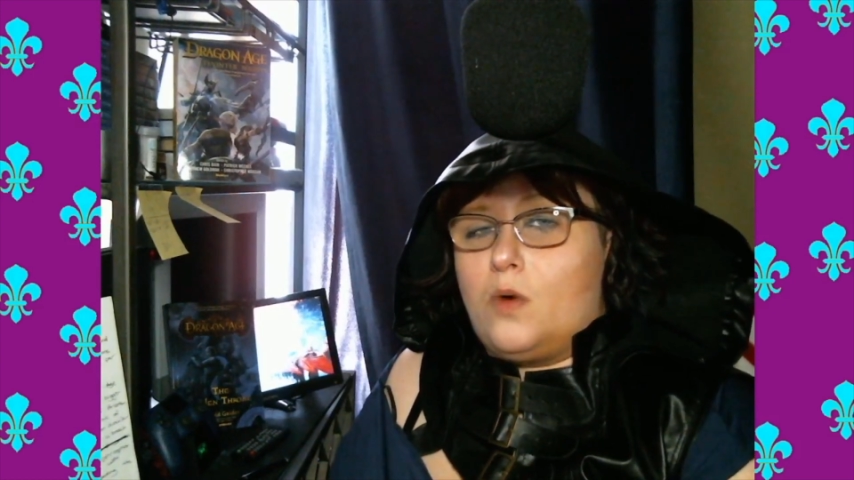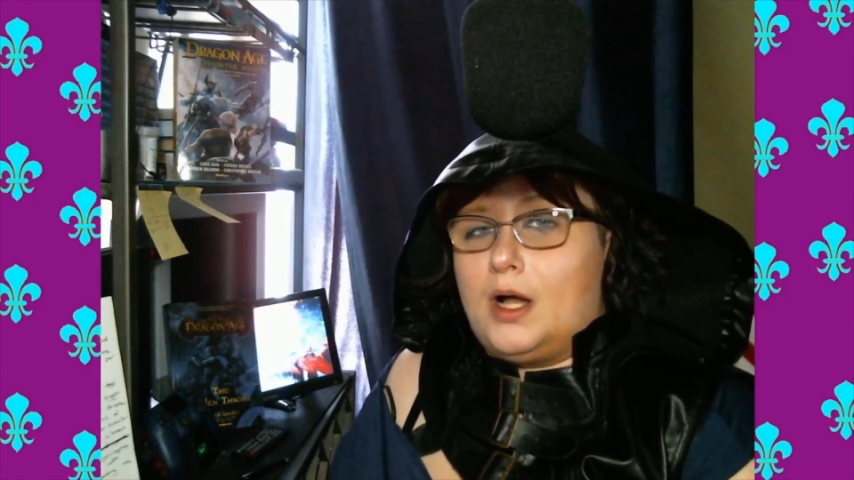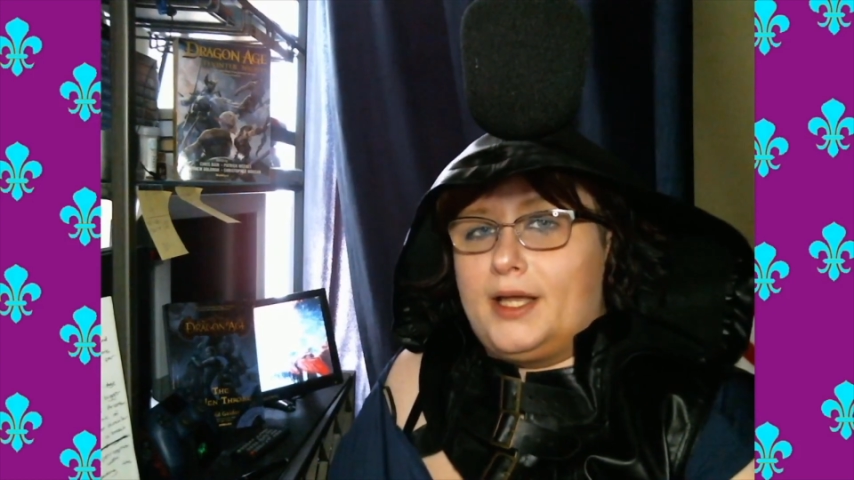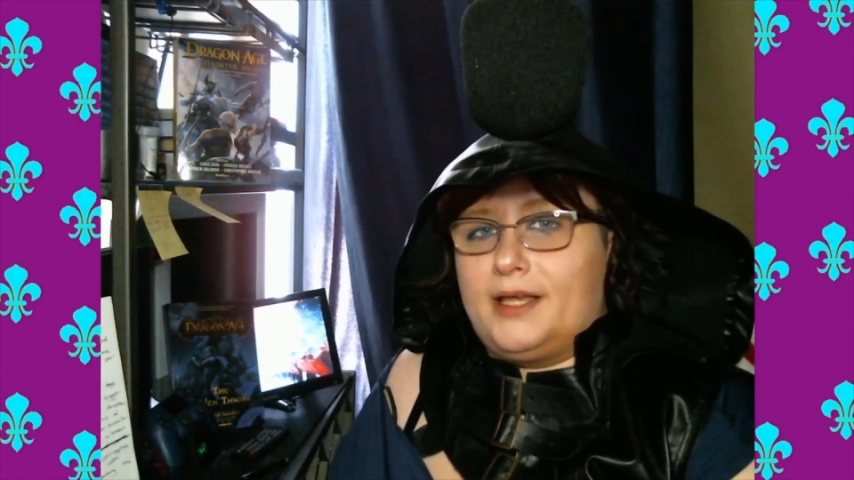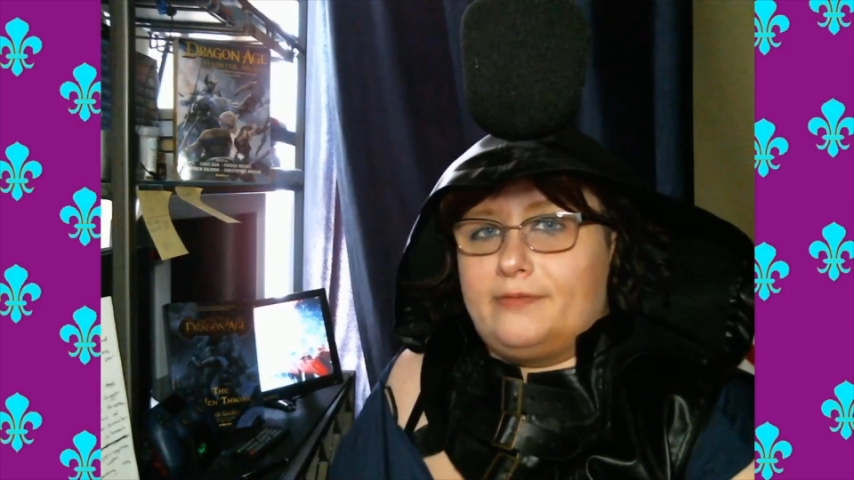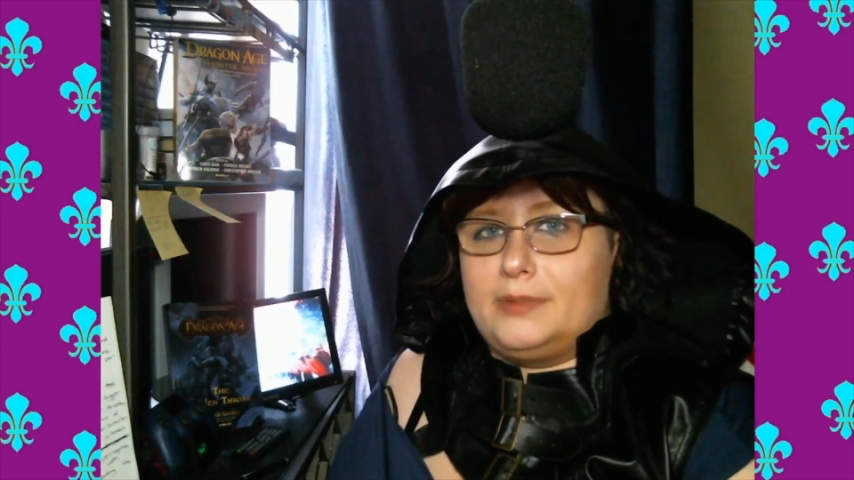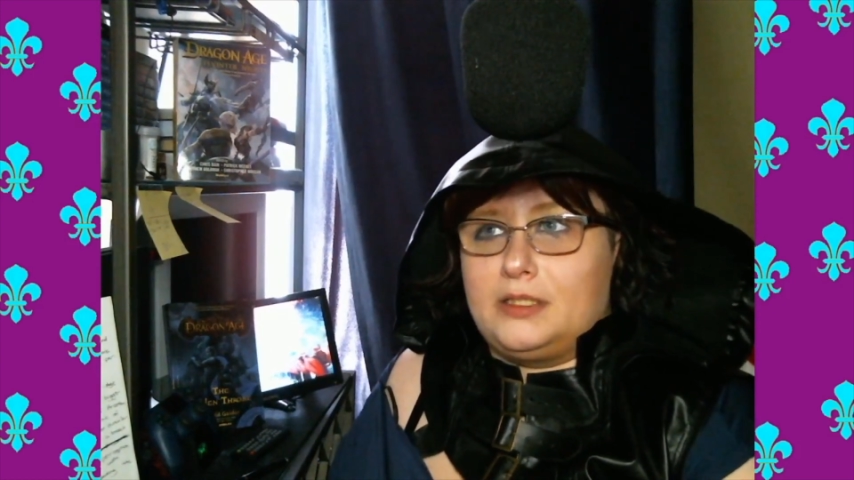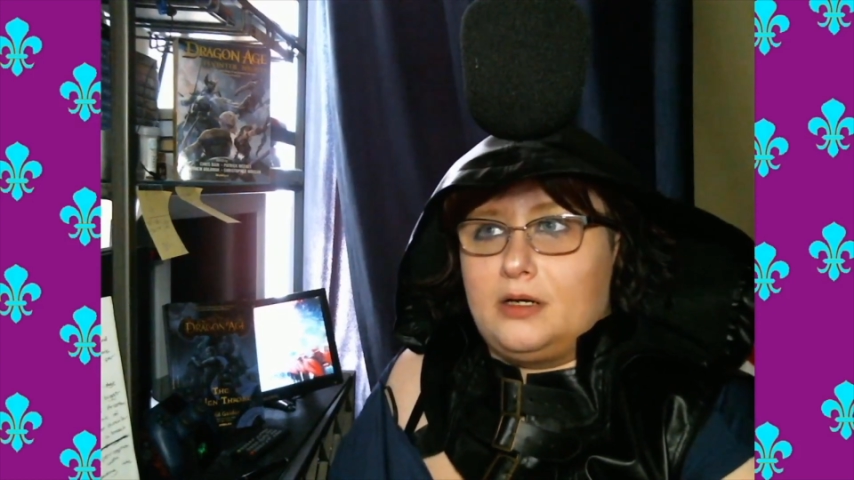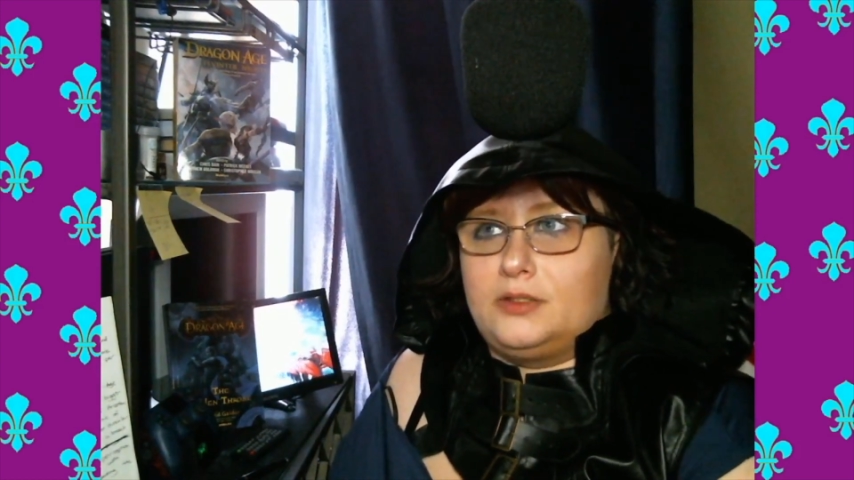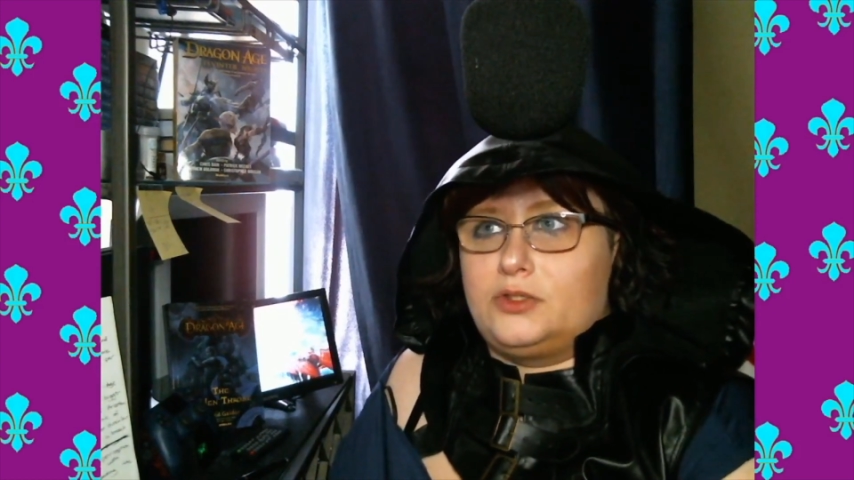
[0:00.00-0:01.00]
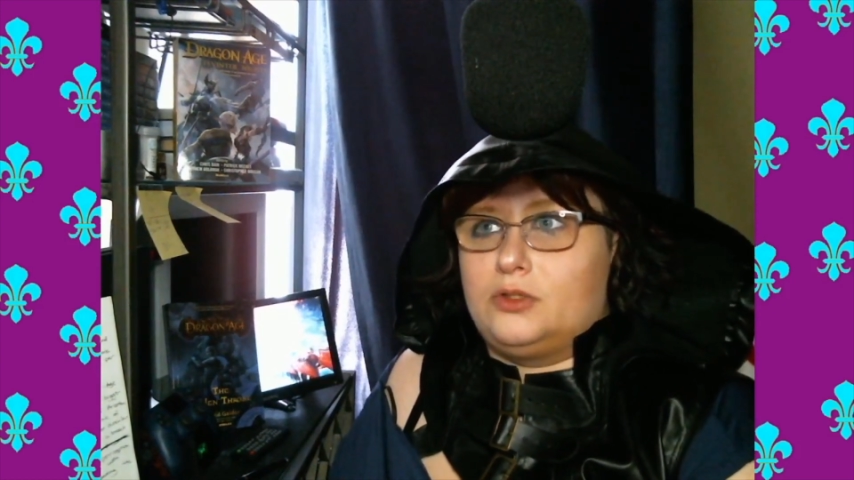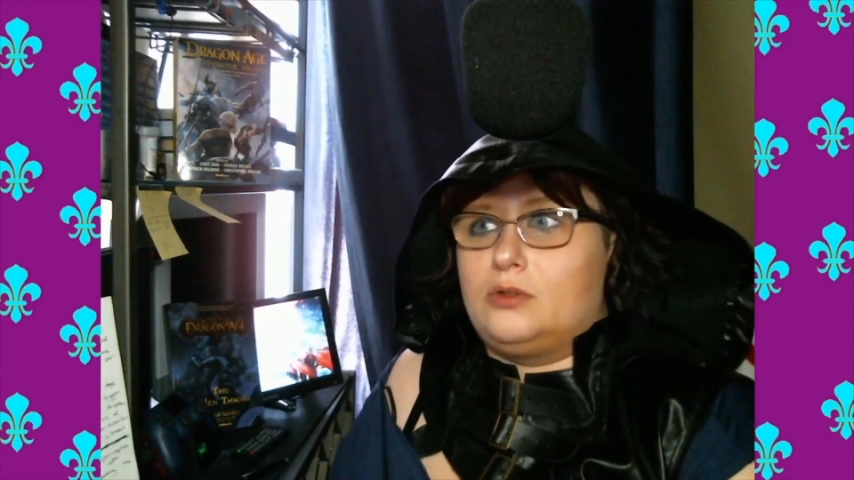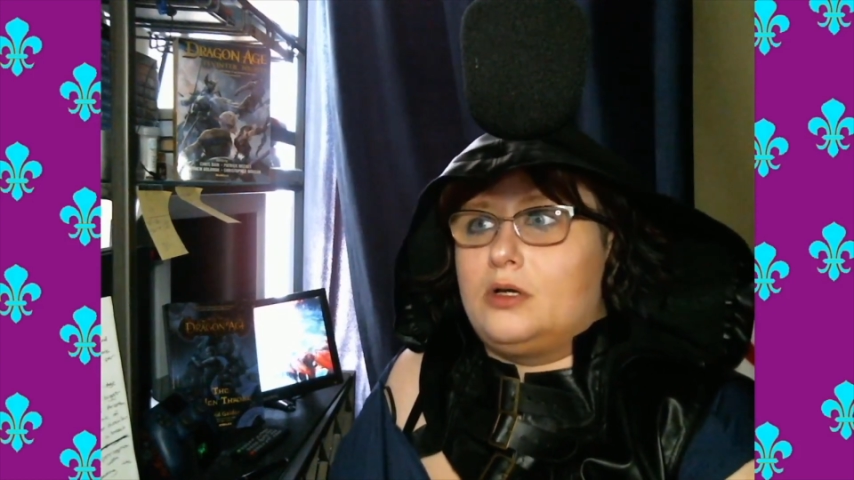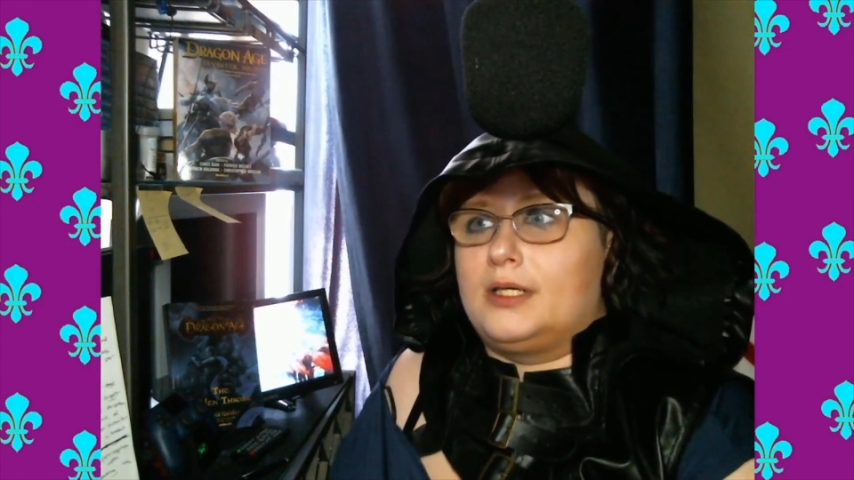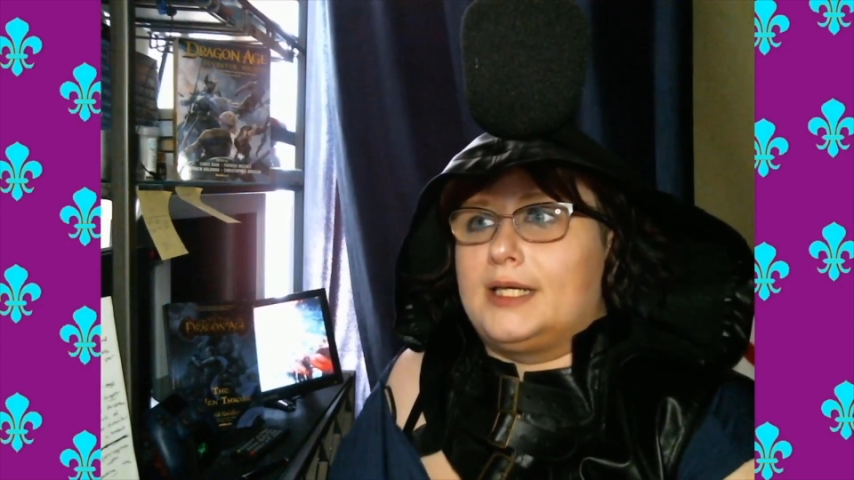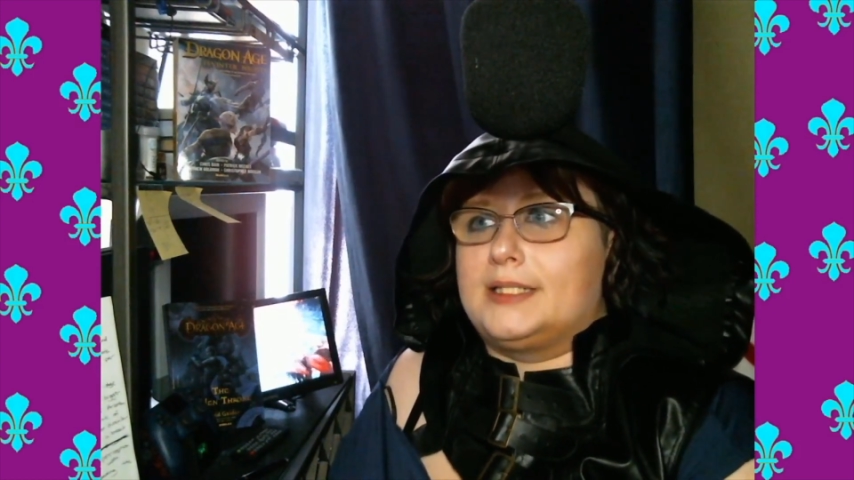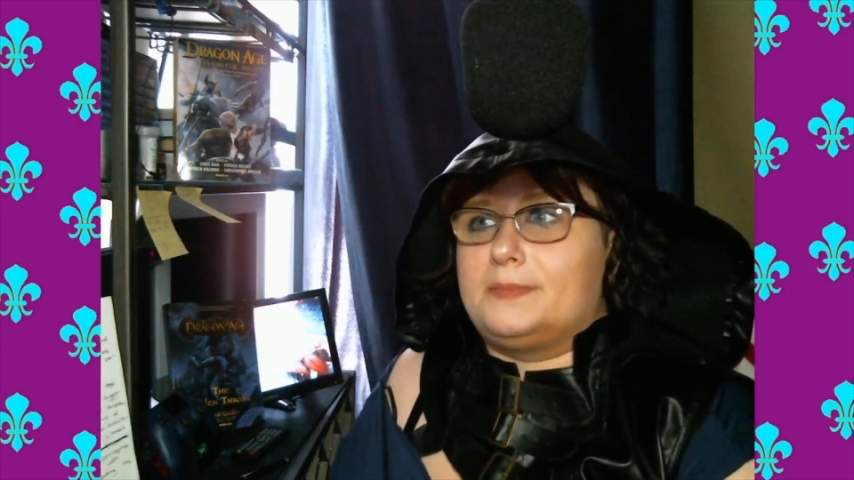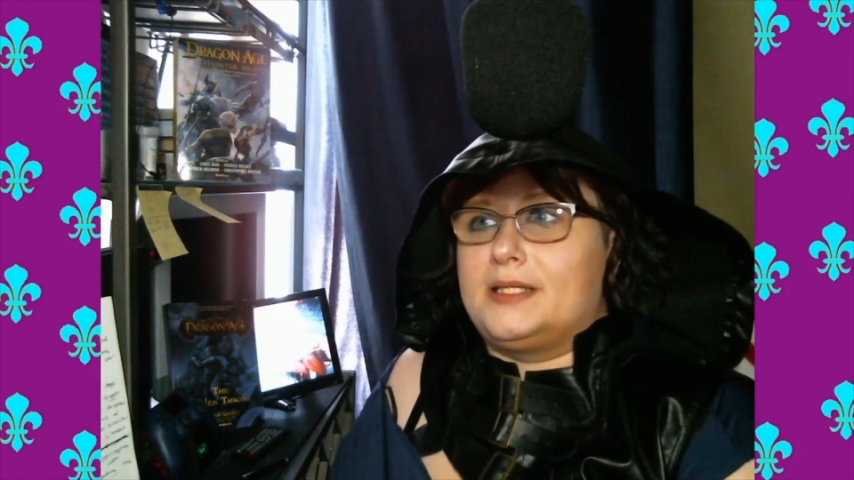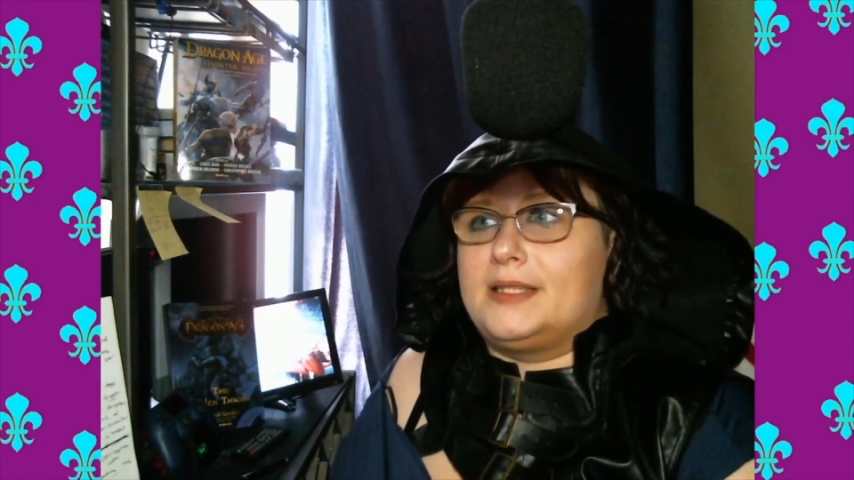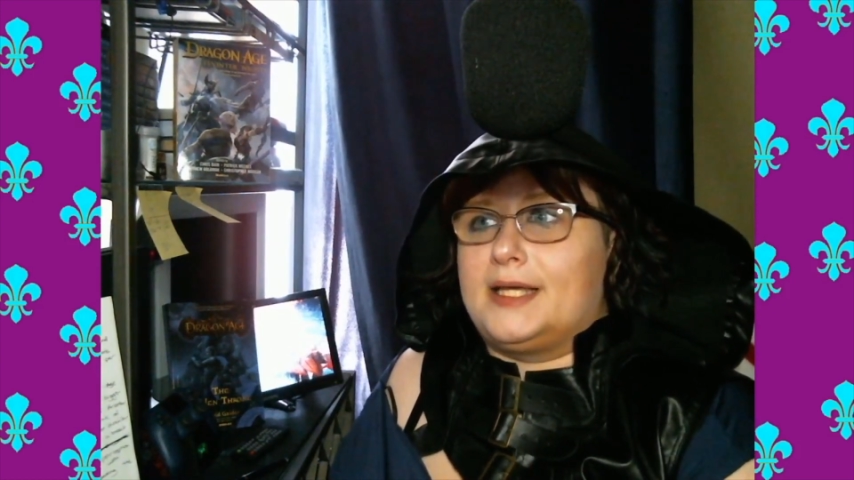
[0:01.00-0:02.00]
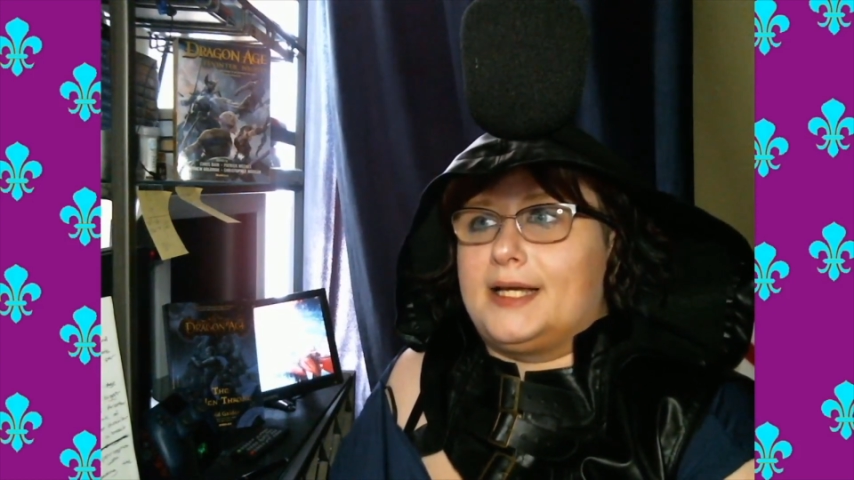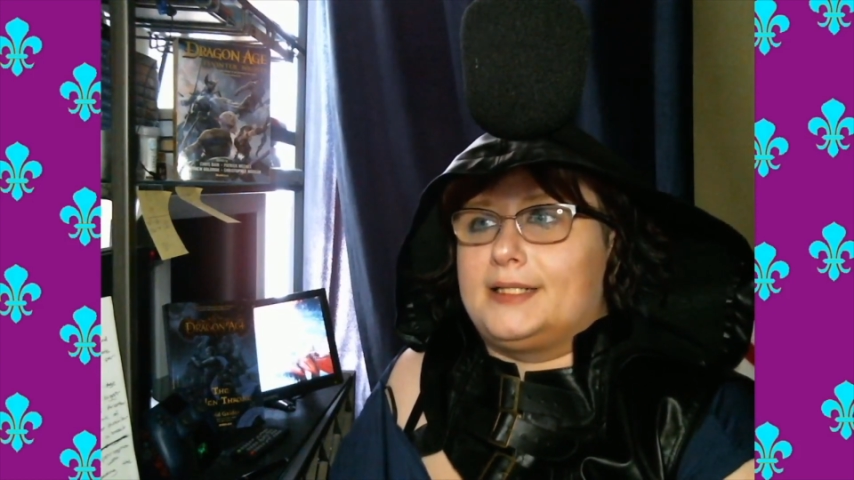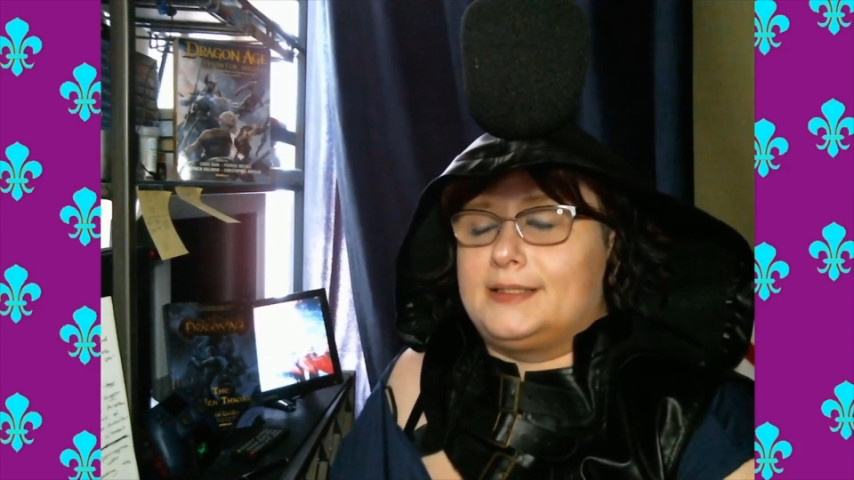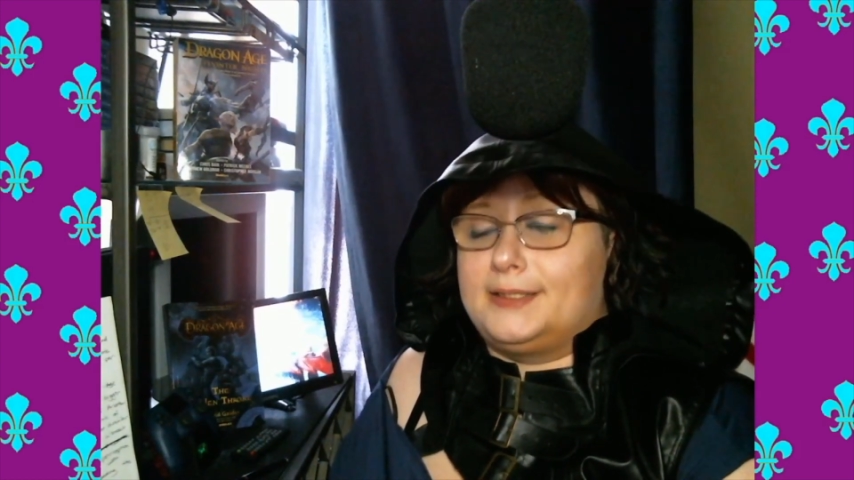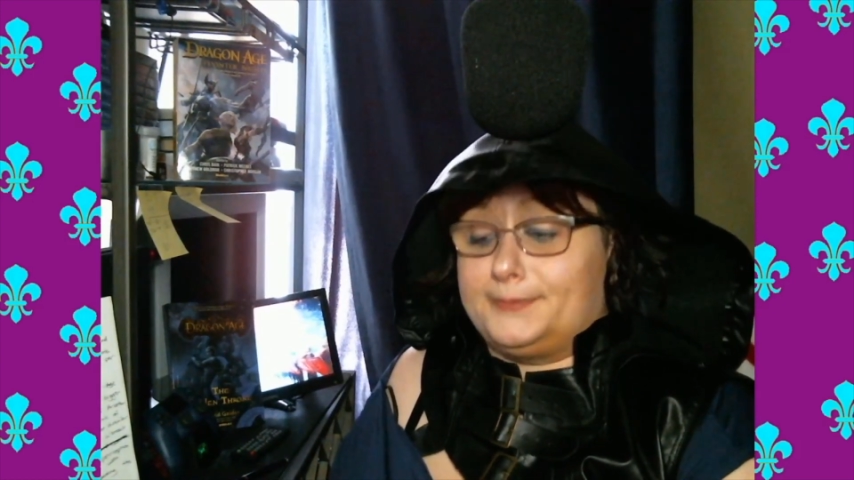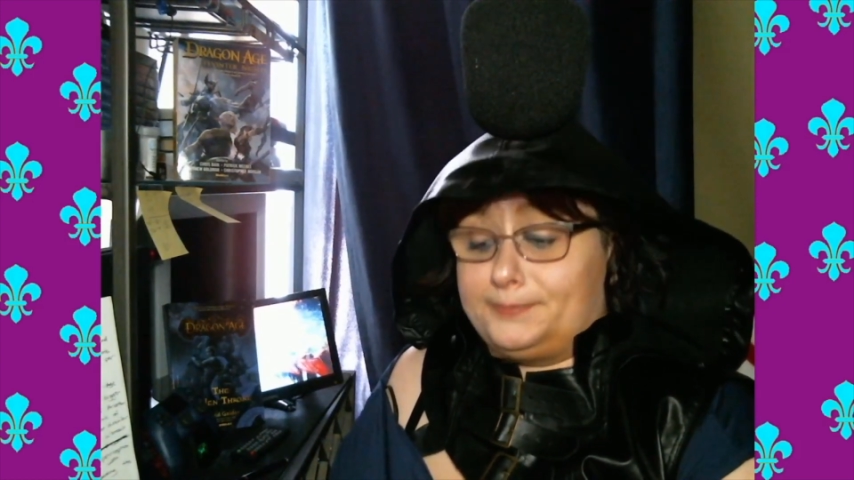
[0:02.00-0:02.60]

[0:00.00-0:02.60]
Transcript: why I've been gone so long has been that